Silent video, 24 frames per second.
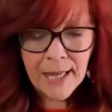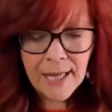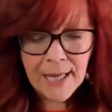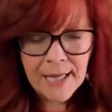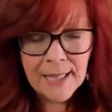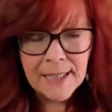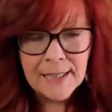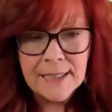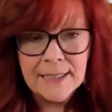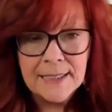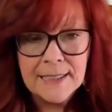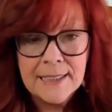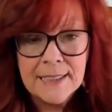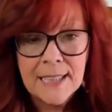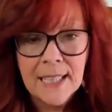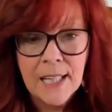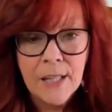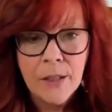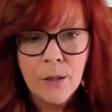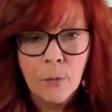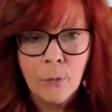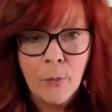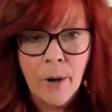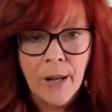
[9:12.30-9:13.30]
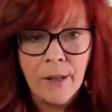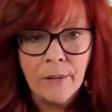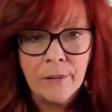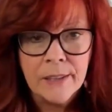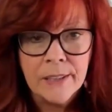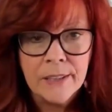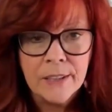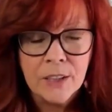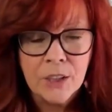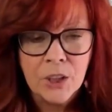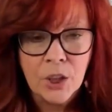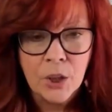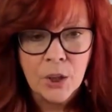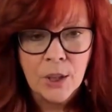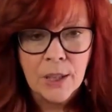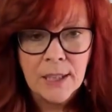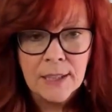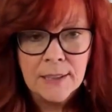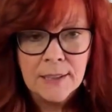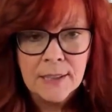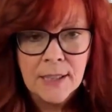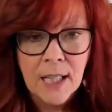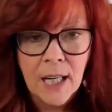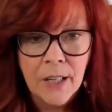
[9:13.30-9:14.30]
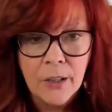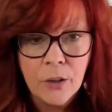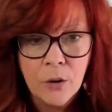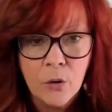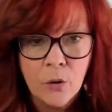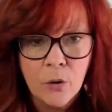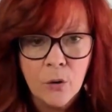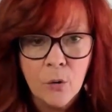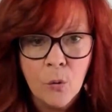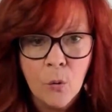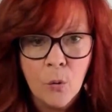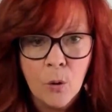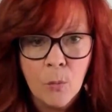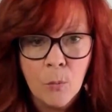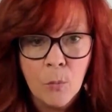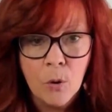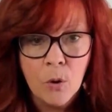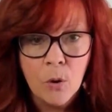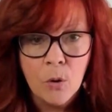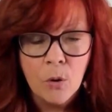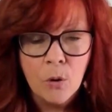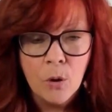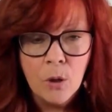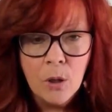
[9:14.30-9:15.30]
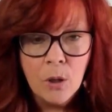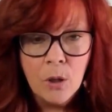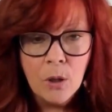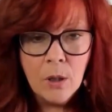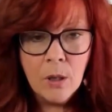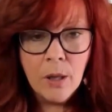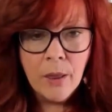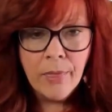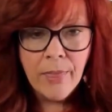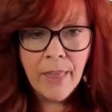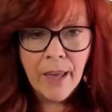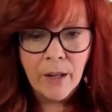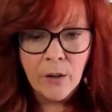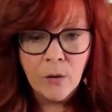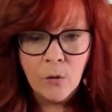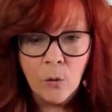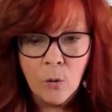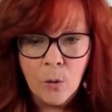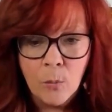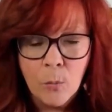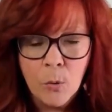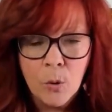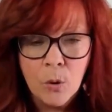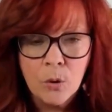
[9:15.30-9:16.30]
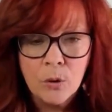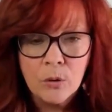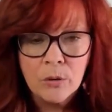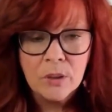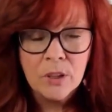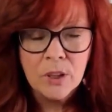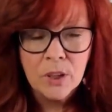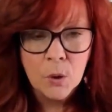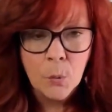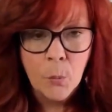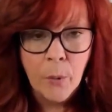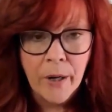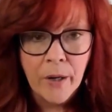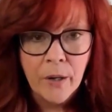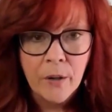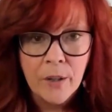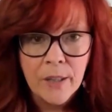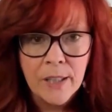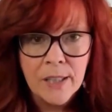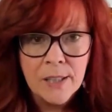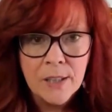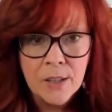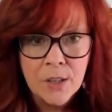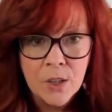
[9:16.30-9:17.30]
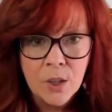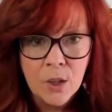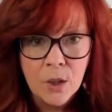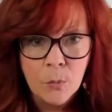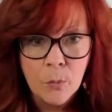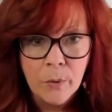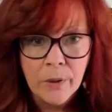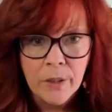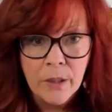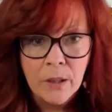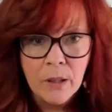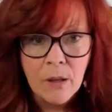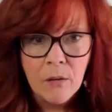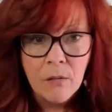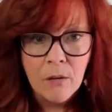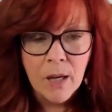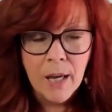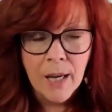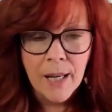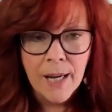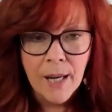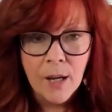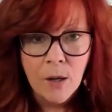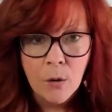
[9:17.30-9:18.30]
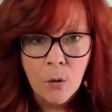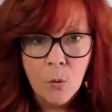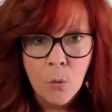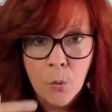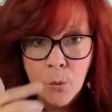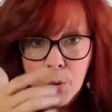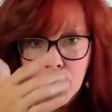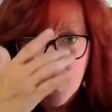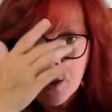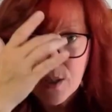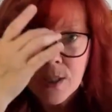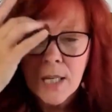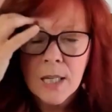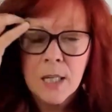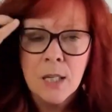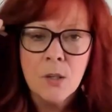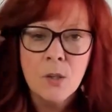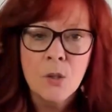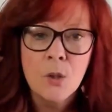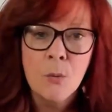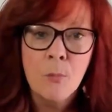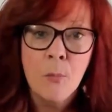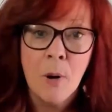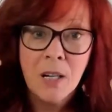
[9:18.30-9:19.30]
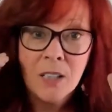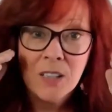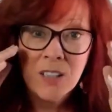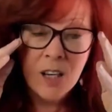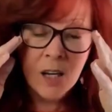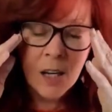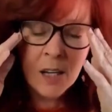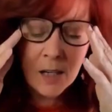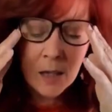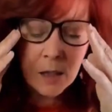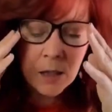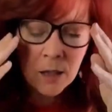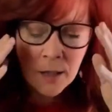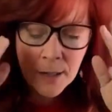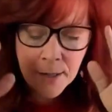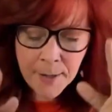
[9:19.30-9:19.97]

And instead of the round insert, it's got your normal, that normal square insert with the little cutout corners that you do mugs on.